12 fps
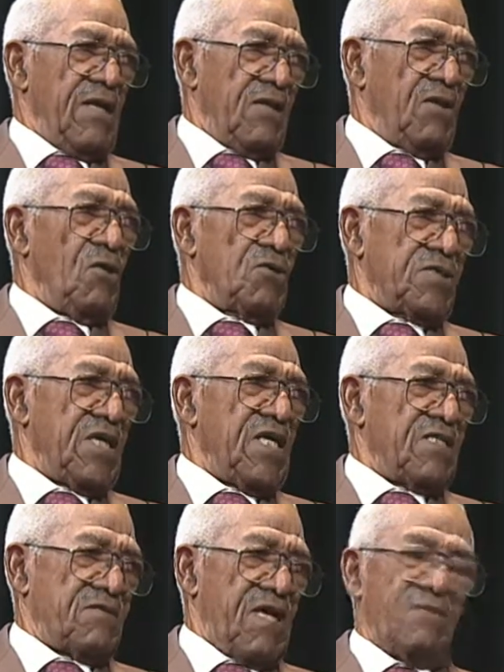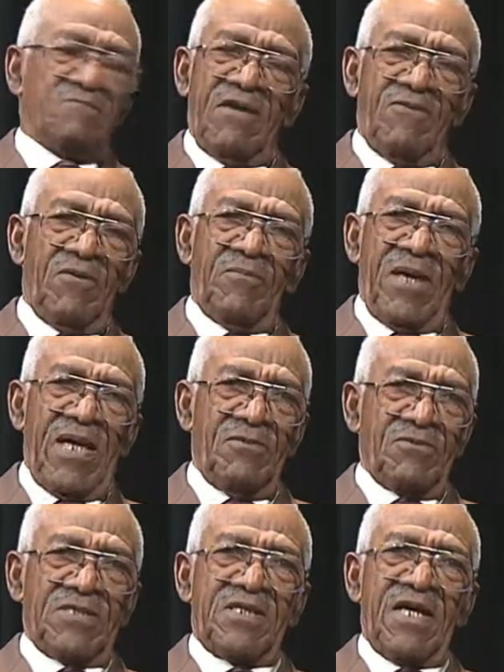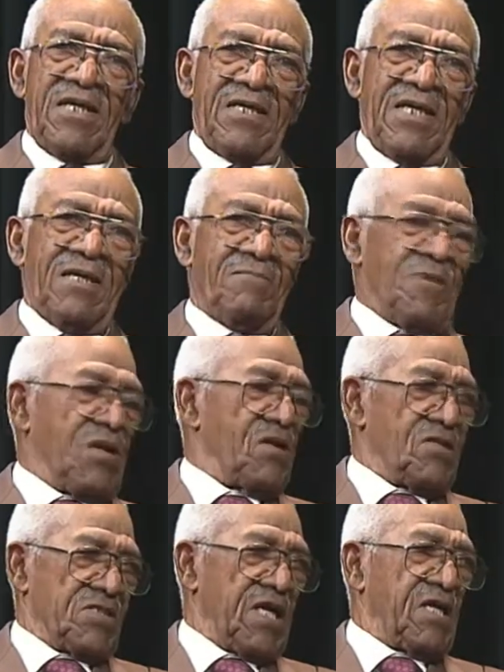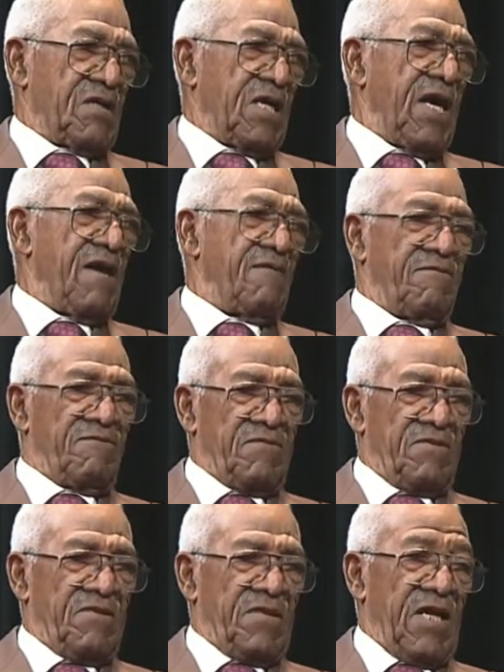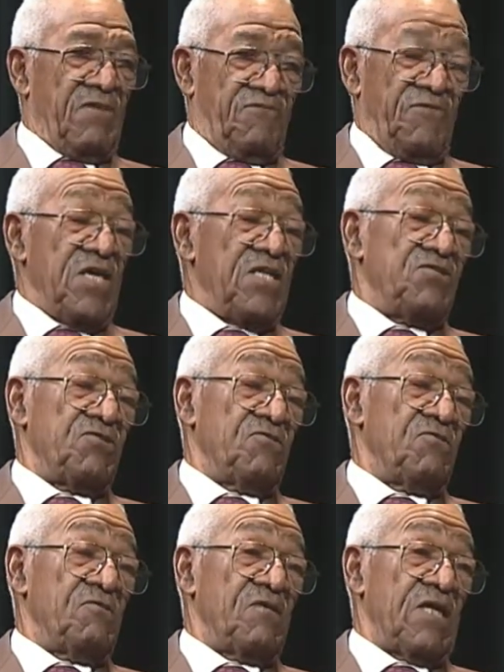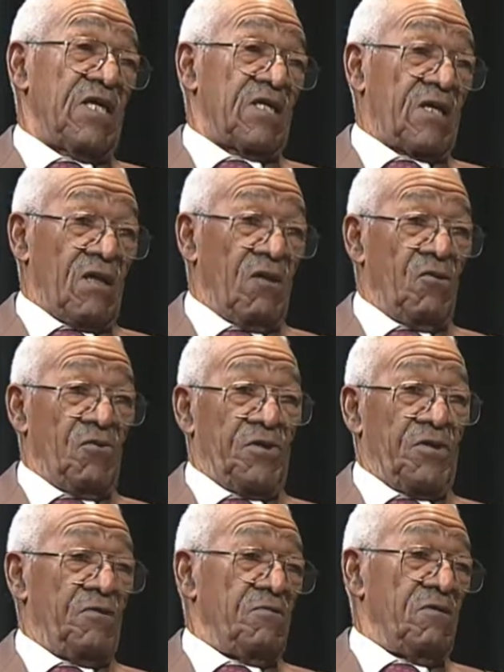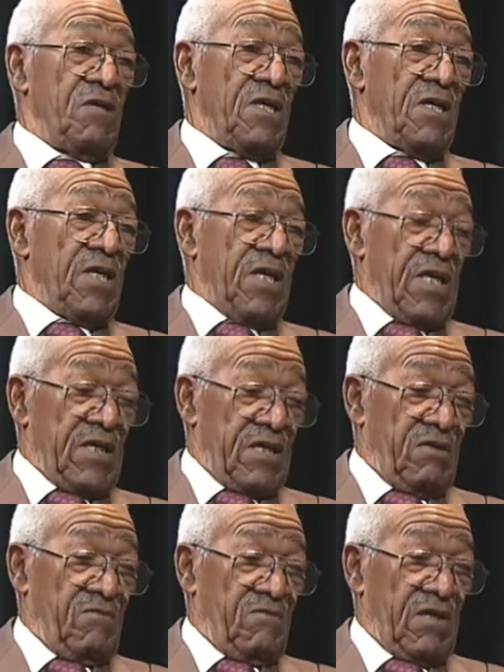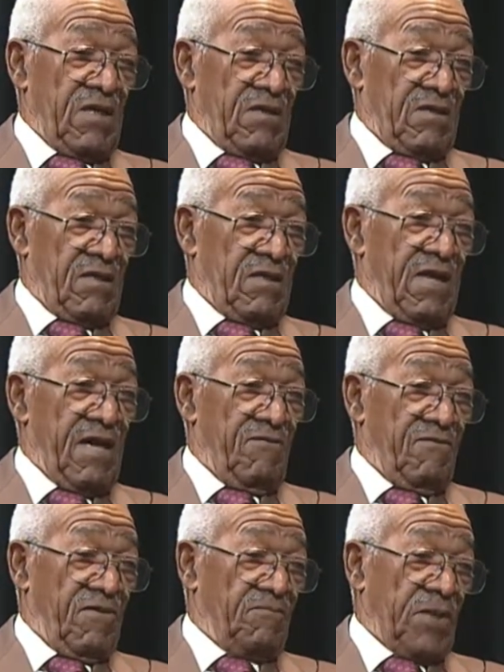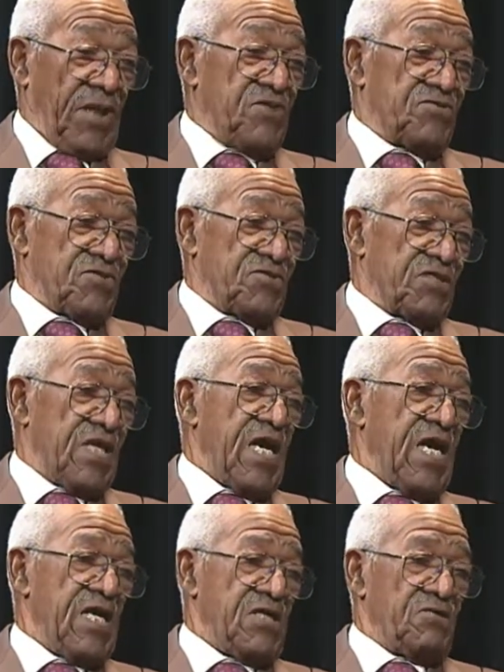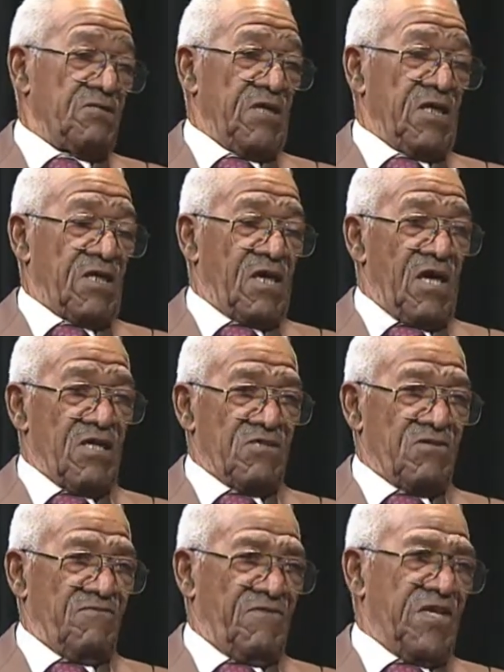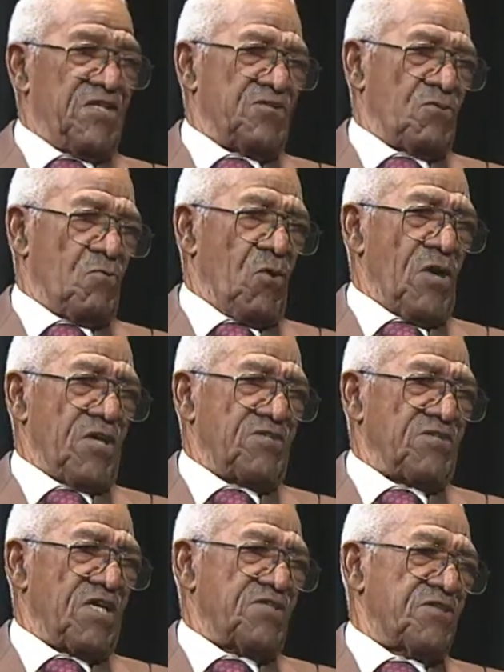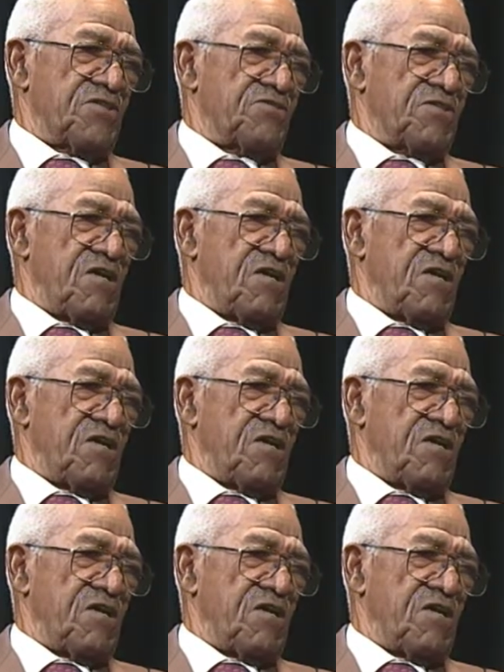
In those days, everybody was getting in because they'd feed you and clothe you and have a place to stay, and you did conservation work such as